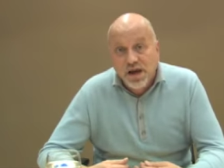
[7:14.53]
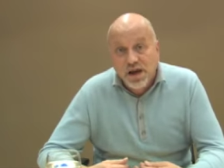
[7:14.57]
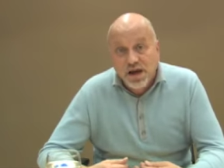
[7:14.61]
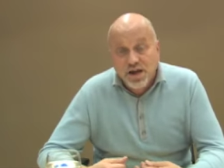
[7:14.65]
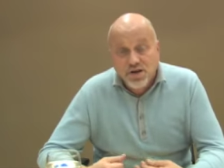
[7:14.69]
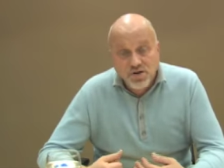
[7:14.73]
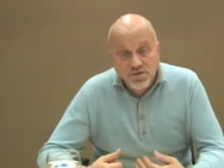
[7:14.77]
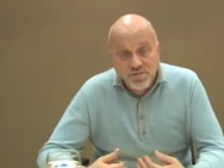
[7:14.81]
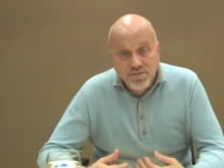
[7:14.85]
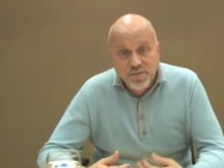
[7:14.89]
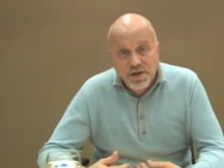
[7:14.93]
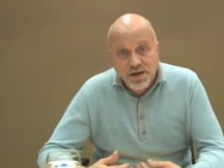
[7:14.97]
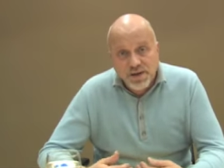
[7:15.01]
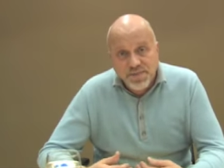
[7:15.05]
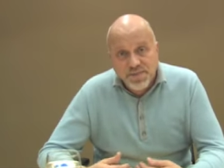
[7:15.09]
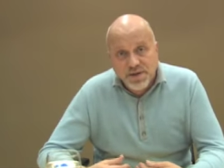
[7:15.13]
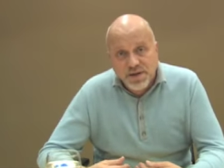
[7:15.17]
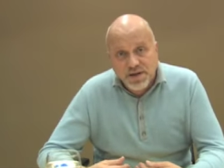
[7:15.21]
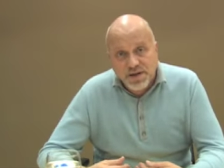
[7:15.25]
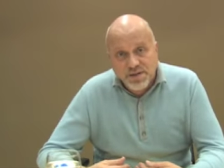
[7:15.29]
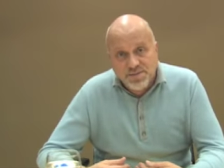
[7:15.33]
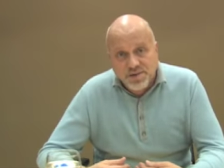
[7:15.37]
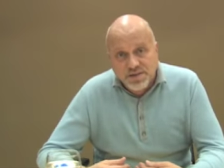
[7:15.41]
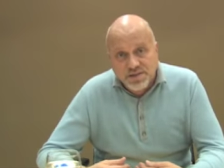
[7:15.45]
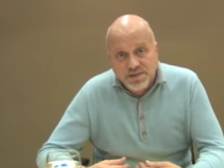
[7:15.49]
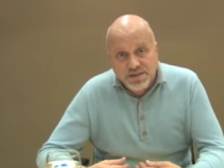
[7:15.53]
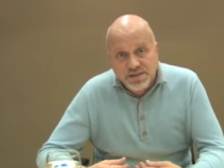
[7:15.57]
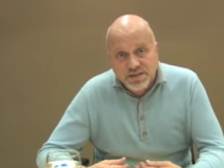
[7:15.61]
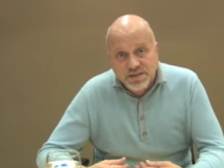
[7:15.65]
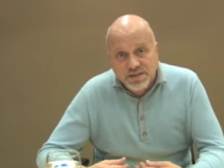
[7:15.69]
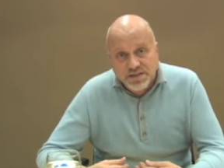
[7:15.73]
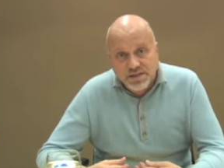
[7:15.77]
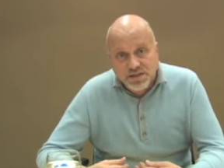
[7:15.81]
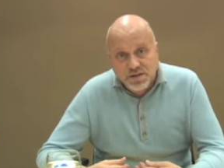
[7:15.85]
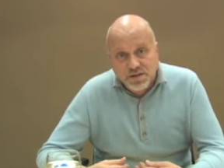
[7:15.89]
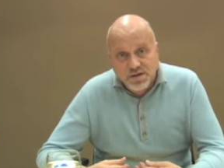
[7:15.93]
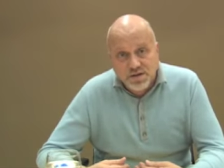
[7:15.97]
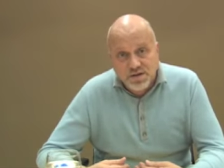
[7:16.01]
and you may be able to
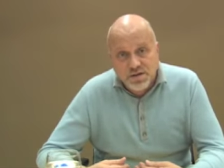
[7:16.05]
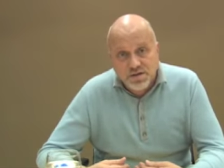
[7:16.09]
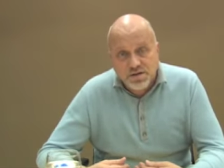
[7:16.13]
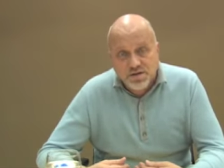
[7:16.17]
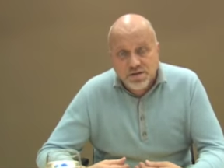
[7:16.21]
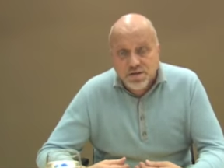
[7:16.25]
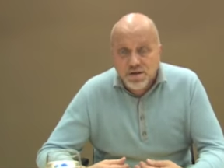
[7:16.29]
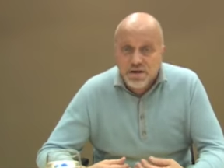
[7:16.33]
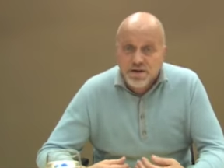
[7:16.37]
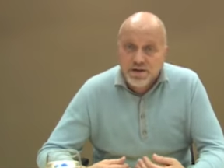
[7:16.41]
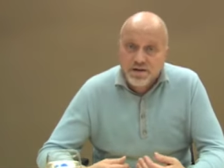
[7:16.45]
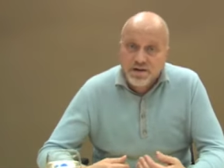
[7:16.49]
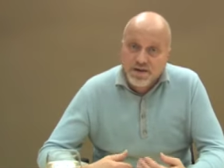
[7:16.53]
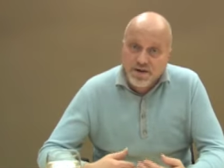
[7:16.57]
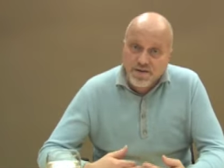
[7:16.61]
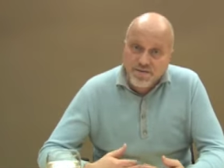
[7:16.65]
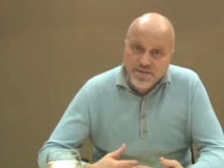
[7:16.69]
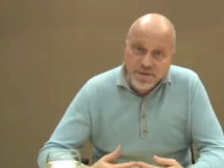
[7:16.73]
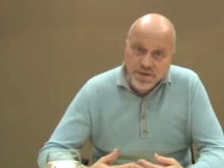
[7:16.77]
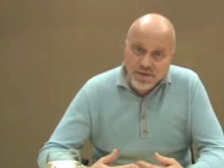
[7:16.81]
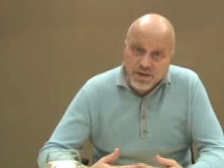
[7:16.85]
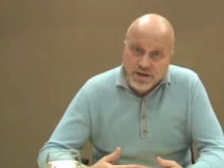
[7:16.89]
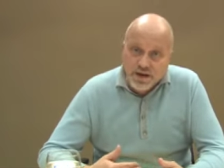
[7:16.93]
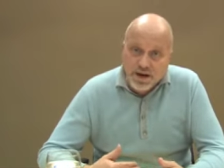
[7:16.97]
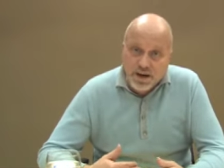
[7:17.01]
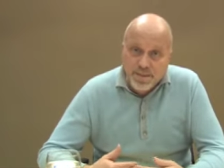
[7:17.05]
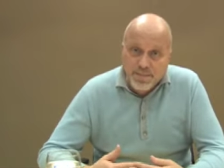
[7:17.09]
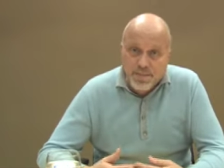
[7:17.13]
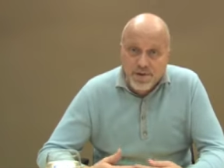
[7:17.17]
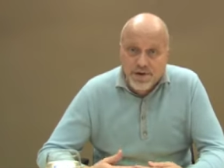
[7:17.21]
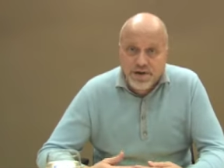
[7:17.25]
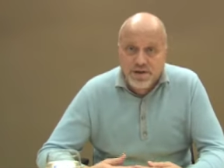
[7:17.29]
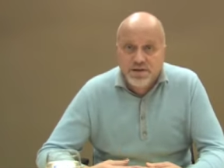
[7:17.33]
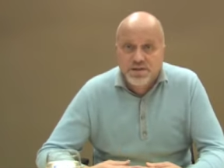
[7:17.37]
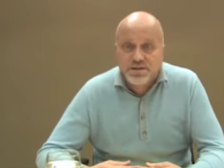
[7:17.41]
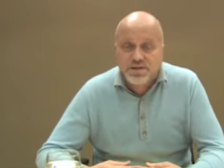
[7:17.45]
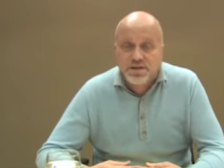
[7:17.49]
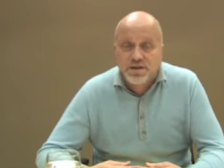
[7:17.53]
discern, given the
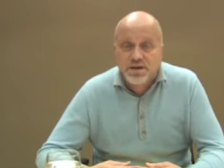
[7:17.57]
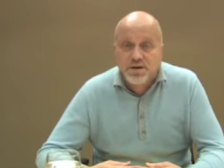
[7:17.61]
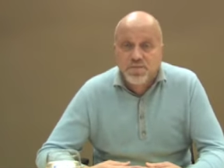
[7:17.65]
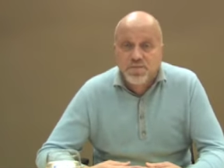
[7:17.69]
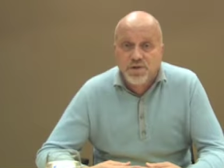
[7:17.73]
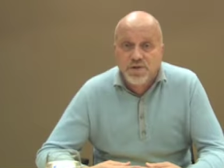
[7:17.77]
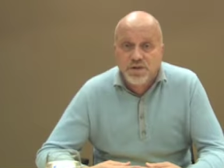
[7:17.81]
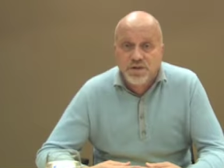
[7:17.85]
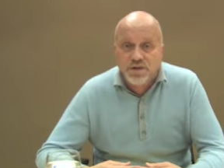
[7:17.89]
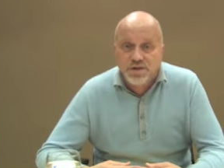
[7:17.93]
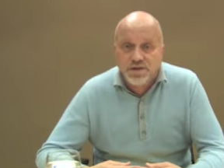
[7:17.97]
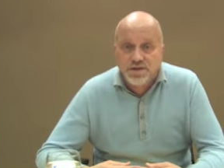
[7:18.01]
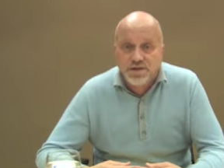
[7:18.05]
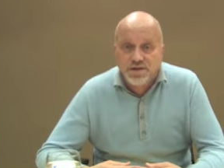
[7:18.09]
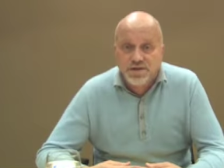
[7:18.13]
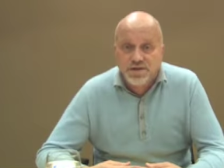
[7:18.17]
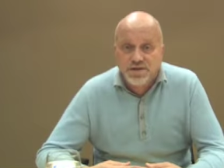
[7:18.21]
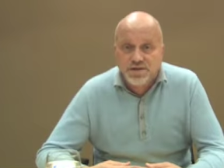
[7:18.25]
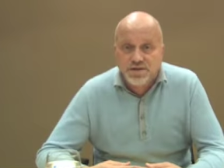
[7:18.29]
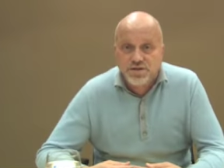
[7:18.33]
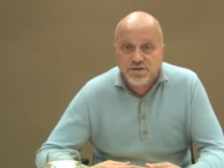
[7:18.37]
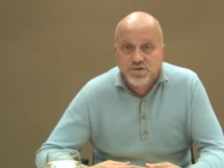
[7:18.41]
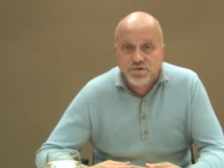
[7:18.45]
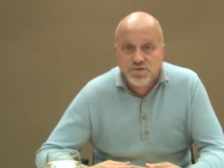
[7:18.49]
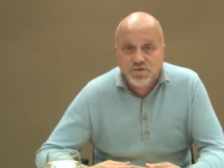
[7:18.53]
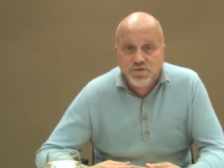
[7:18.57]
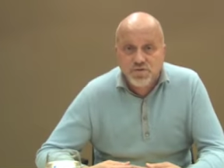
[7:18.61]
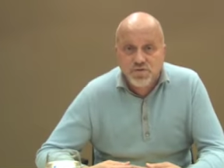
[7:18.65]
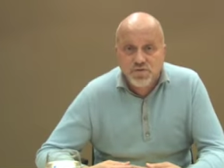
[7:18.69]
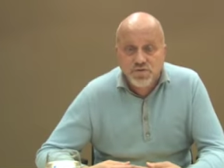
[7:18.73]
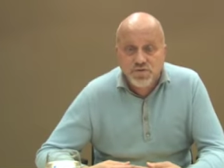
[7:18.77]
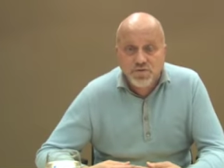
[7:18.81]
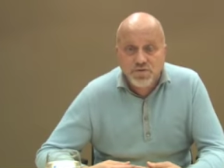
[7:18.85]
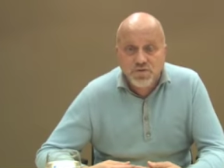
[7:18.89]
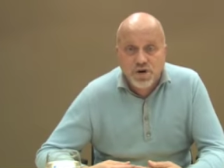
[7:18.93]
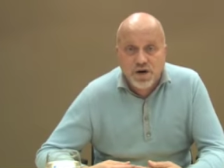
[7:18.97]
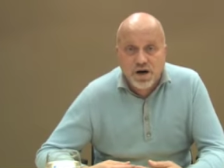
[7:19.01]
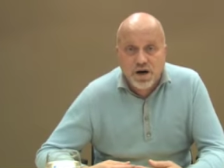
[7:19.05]
company's willingness
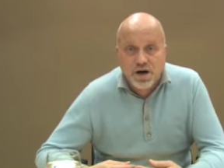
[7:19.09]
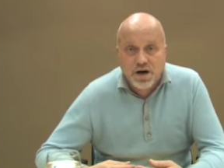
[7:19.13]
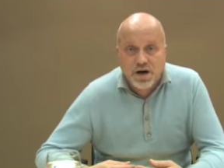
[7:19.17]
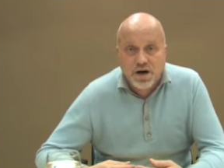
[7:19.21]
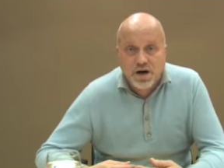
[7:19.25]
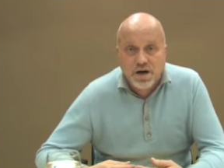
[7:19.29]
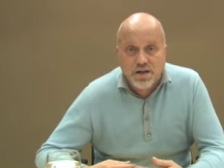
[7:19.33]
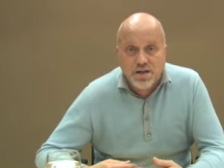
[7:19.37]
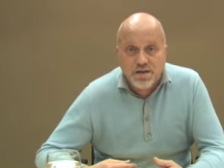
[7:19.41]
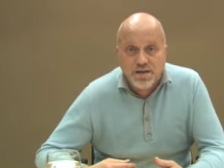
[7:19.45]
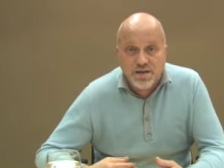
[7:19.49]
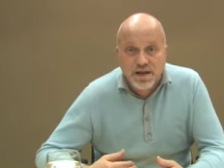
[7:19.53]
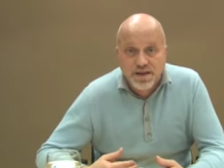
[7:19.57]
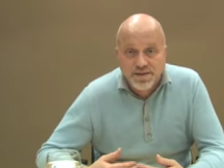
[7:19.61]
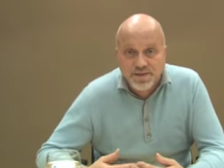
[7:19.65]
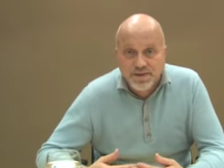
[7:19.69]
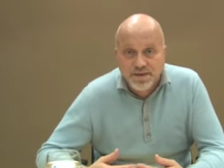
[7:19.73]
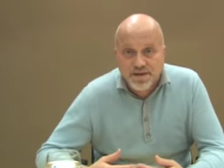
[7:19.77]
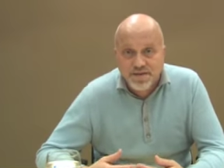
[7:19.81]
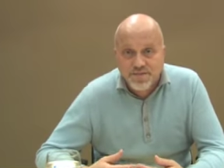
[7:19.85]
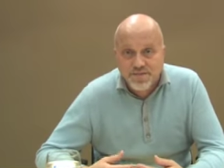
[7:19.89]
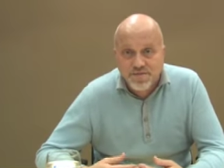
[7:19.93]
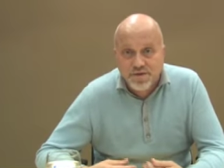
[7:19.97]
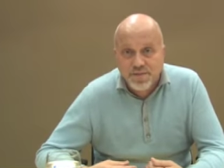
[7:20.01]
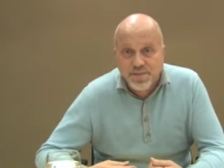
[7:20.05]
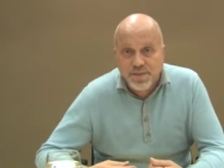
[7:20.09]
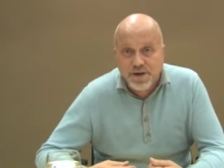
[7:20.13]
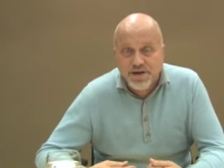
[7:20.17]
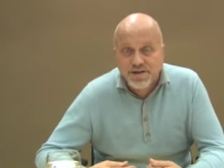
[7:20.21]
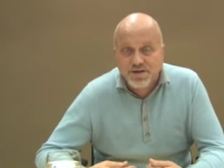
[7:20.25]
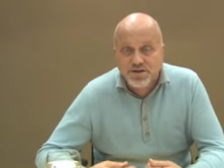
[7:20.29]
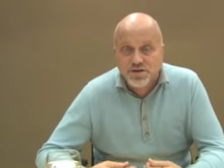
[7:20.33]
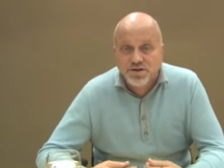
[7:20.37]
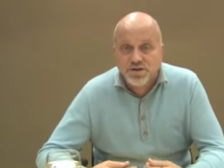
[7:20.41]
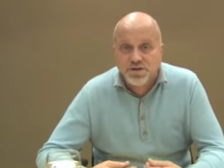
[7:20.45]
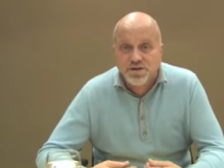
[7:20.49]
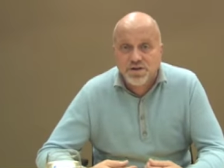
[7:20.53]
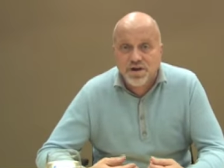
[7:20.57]
to uh, let the
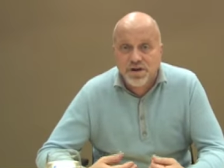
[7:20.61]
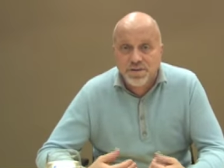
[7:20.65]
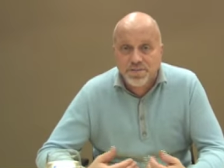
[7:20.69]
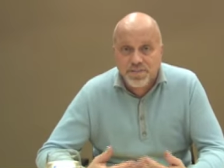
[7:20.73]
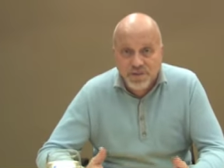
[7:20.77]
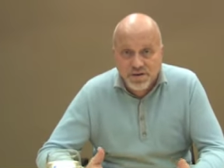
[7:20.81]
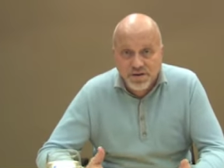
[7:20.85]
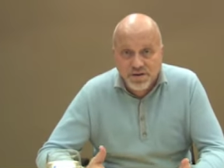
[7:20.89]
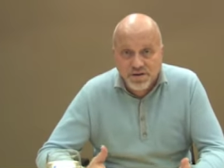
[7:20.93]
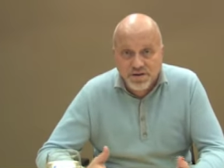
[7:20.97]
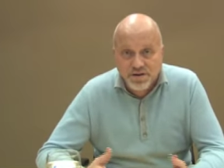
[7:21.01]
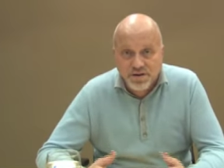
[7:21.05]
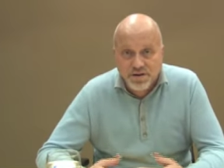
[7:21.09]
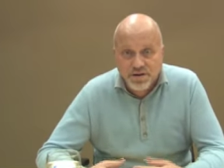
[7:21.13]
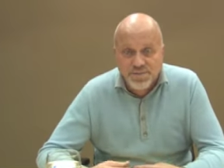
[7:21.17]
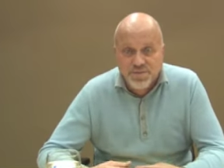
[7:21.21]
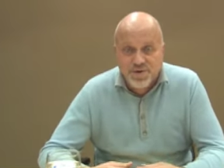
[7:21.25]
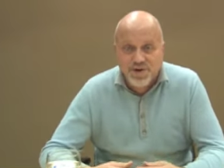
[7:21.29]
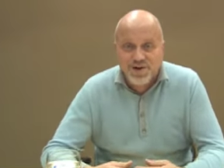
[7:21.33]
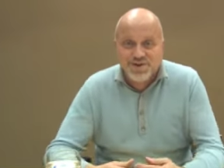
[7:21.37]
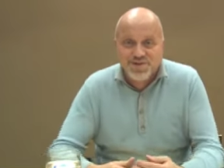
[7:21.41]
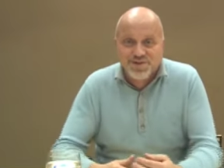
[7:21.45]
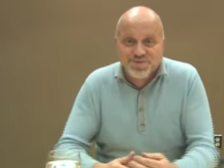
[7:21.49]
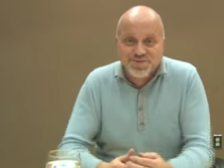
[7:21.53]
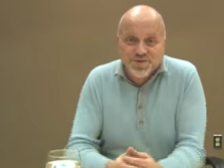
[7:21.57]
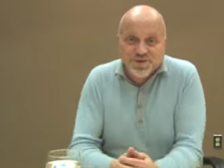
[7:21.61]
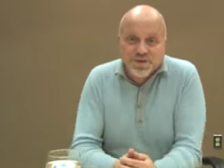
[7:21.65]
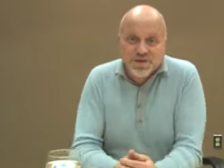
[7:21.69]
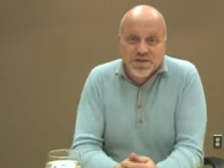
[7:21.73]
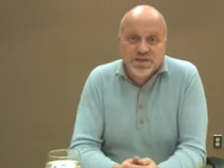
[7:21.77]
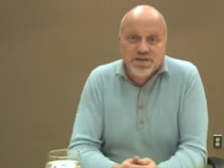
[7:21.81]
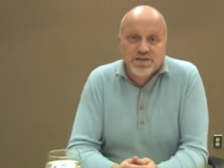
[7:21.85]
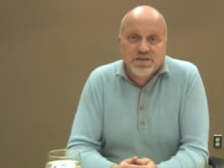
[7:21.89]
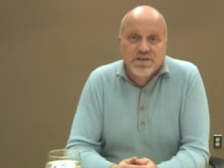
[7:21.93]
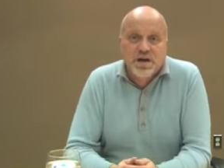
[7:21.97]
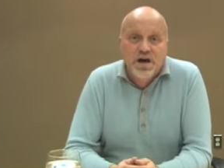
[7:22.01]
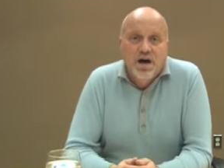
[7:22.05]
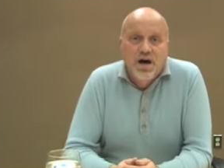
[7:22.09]
information appear in a press
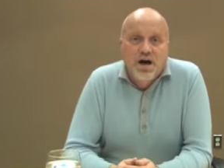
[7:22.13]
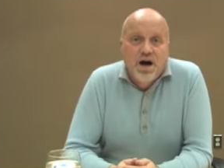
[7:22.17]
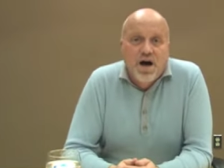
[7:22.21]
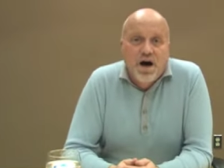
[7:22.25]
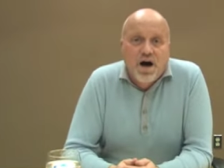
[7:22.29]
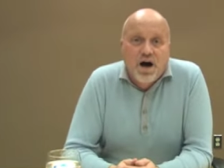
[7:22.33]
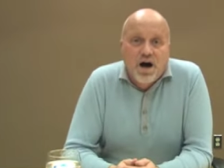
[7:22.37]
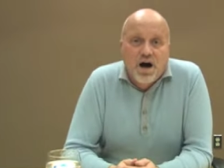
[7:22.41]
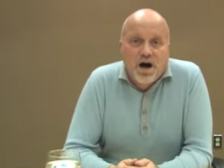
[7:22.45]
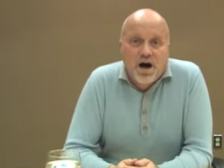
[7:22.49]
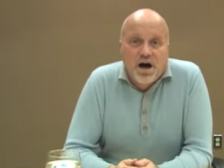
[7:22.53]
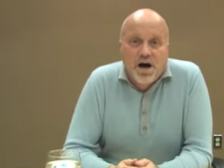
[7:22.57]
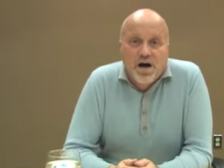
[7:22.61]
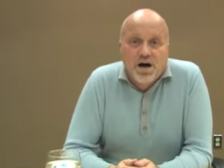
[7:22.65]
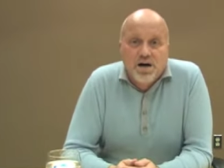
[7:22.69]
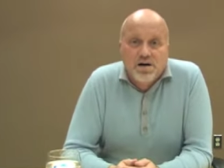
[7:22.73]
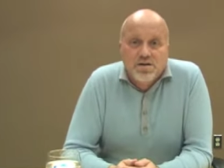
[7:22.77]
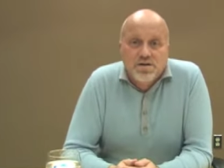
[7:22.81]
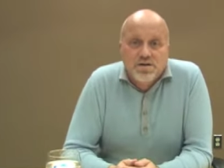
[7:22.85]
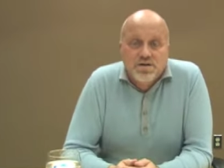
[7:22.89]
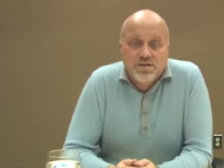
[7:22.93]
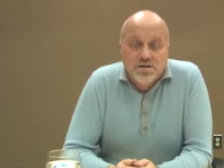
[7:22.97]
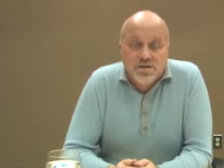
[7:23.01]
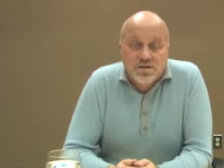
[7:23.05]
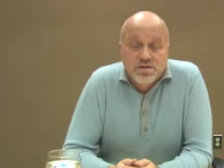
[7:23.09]
release, uh,